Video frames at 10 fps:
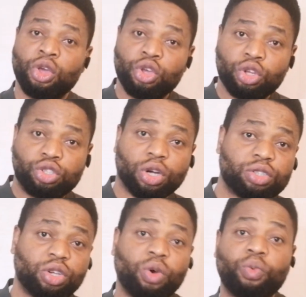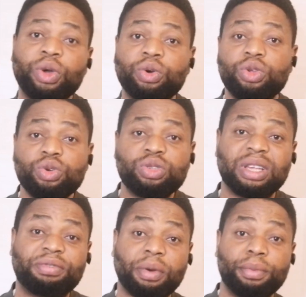your doctor will use
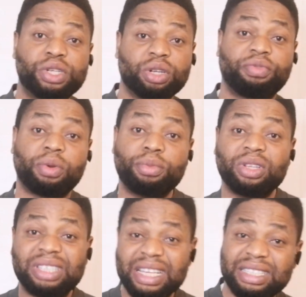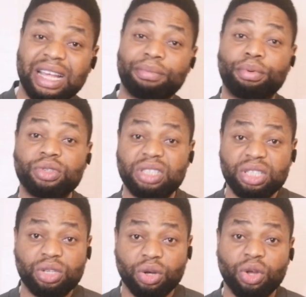information from your test and
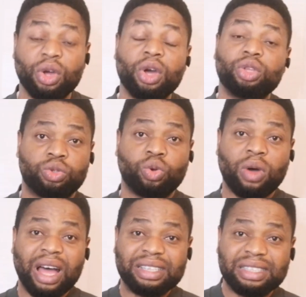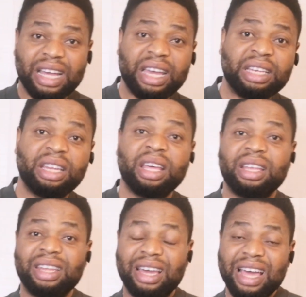procedure to assign the